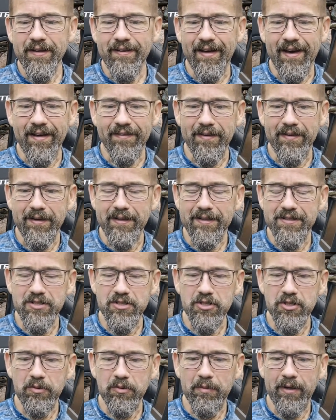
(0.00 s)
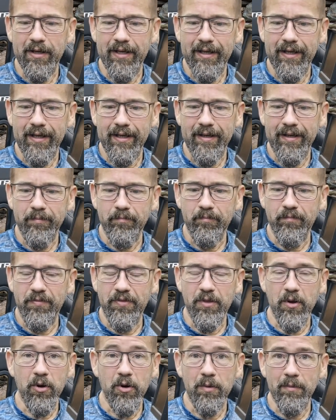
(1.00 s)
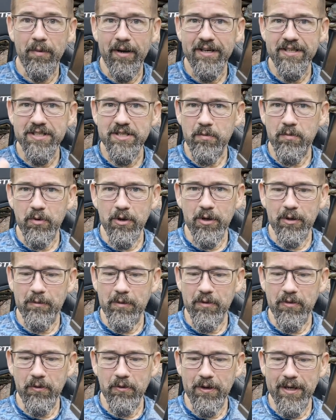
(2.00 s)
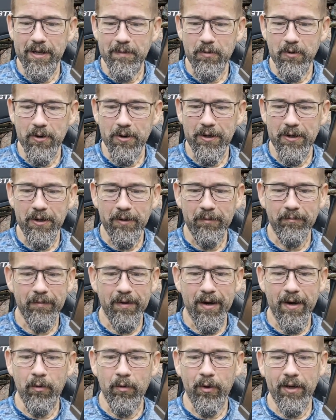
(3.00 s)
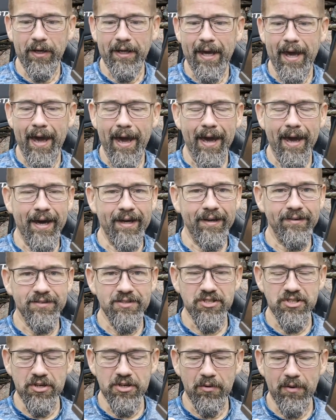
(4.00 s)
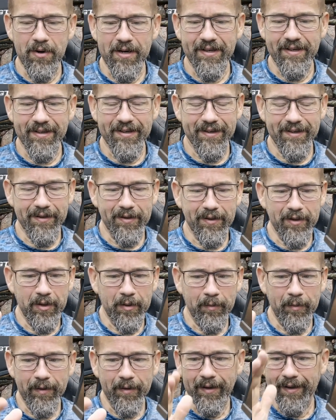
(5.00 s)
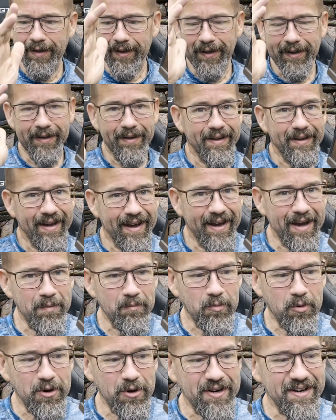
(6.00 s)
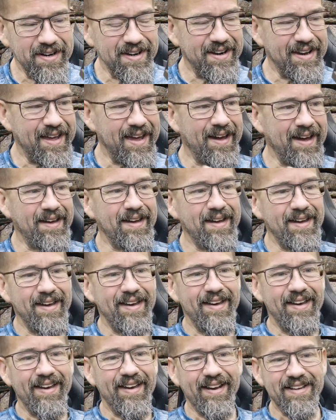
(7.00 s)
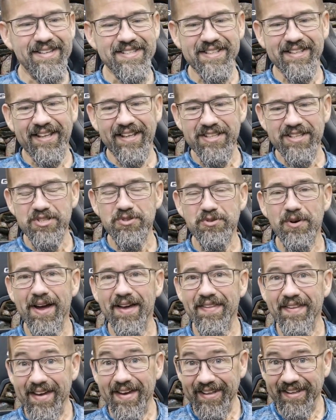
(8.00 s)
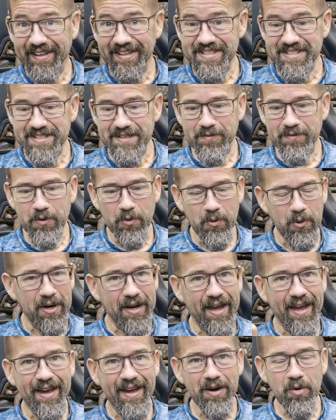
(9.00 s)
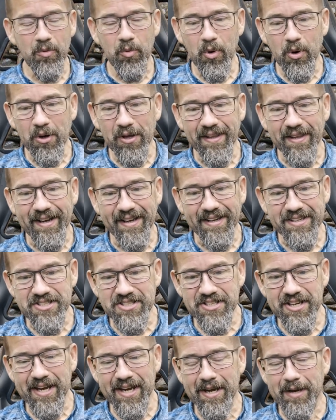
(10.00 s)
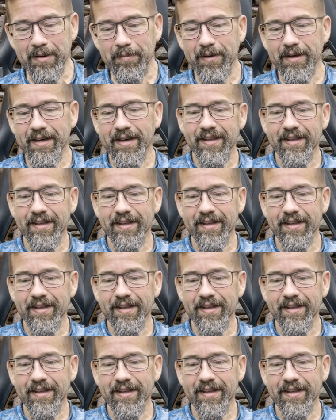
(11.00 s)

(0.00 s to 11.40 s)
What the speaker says: I think this took me 30 minutes to print on my 3D printer. I went in CAD, generated it up, and hey, I printed it out. And I said, let's try that and let's see if it worked. Hey, it worked like a champ.